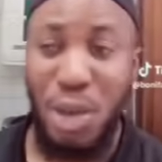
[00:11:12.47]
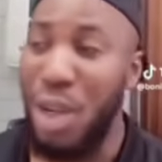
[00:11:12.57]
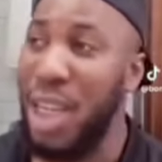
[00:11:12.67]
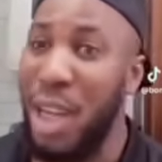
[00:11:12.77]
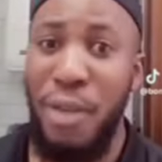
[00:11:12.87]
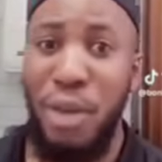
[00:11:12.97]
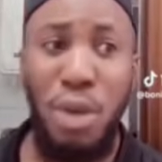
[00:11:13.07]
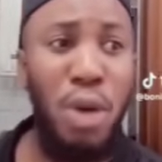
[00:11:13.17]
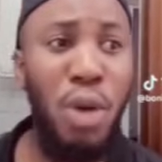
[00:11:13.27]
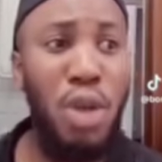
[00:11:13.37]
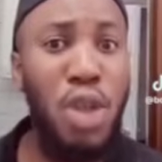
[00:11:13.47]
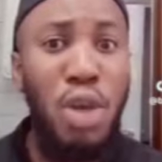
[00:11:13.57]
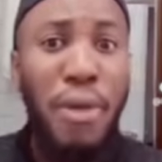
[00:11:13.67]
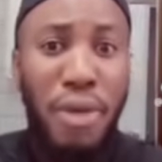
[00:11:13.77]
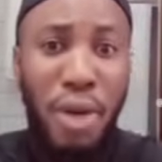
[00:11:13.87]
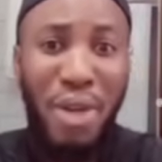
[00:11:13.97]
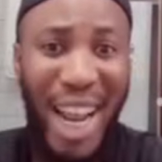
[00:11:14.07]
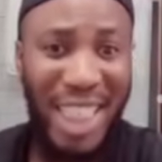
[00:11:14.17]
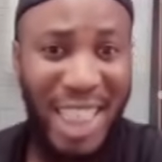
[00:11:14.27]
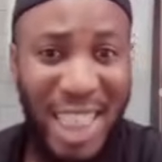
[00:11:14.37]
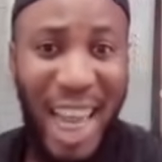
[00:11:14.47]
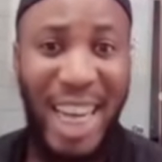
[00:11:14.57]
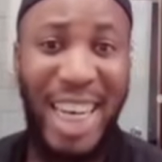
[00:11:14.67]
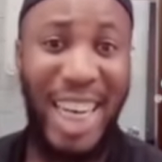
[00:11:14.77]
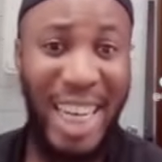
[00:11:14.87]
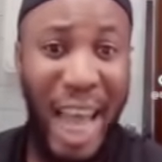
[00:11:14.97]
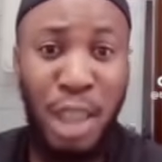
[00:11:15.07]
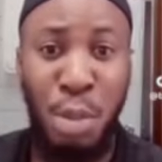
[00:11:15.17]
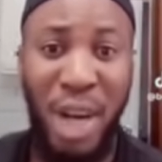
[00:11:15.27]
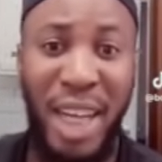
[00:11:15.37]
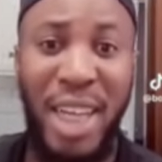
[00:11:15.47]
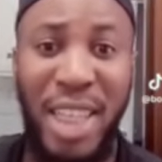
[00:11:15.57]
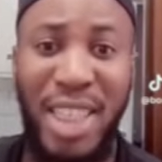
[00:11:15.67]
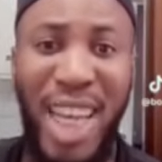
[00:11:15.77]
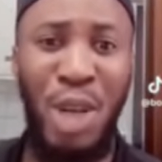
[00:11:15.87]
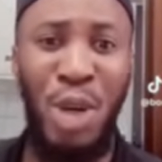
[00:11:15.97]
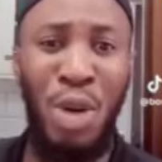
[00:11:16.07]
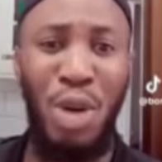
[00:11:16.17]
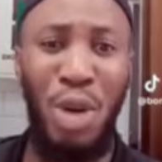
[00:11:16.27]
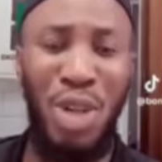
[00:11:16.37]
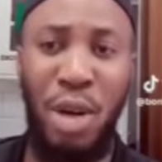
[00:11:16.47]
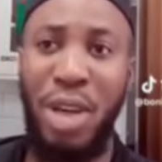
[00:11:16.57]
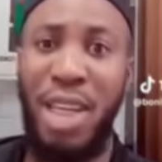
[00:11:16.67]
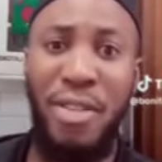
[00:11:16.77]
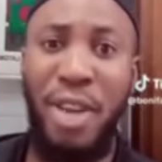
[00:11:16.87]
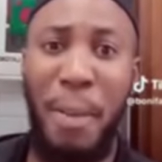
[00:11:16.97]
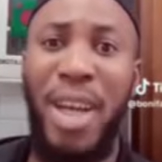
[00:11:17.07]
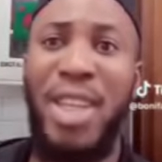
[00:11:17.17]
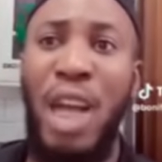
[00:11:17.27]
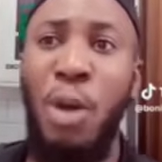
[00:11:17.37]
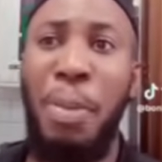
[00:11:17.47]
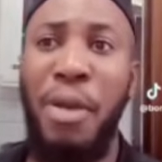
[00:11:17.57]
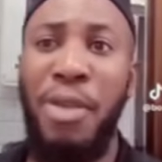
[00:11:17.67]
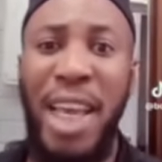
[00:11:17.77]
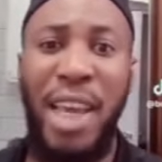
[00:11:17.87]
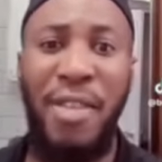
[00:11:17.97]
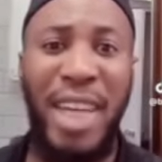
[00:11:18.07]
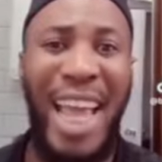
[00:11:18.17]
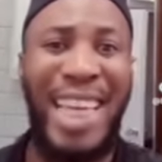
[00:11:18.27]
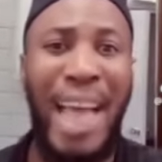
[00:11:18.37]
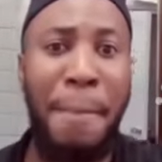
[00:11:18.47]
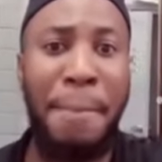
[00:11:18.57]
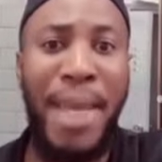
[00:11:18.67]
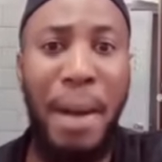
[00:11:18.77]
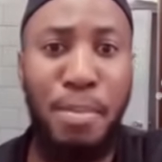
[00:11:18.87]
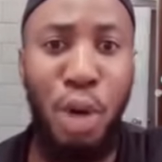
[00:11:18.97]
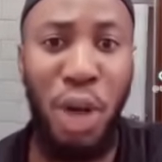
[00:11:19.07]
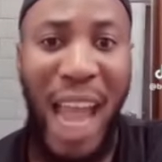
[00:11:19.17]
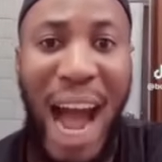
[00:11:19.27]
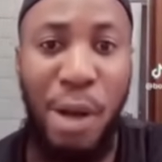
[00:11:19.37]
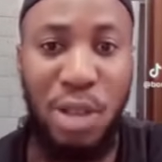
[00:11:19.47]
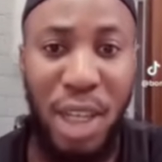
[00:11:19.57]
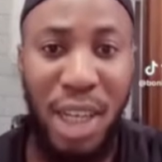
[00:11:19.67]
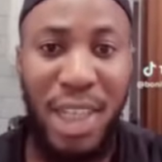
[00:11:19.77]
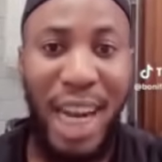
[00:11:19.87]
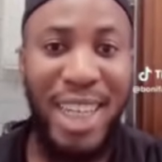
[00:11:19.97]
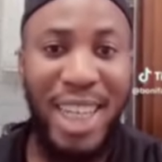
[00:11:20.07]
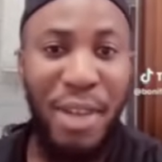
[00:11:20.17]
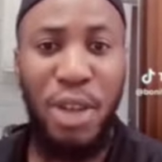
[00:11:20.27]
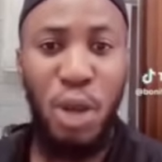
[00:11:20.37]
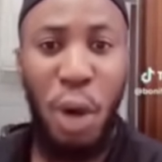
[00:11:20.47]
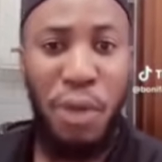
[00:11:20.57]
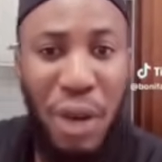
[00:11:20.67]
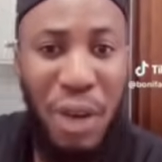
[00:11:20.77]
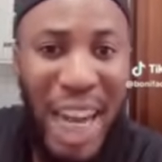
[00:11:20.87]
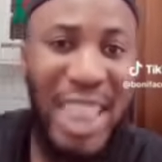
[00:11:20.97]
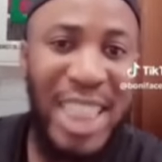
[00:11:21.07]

You know they give you. You see your fellow Nigerian in diaspora. He say you know you cannot give the that you prefer giving a Gambian boy house than giving your fellow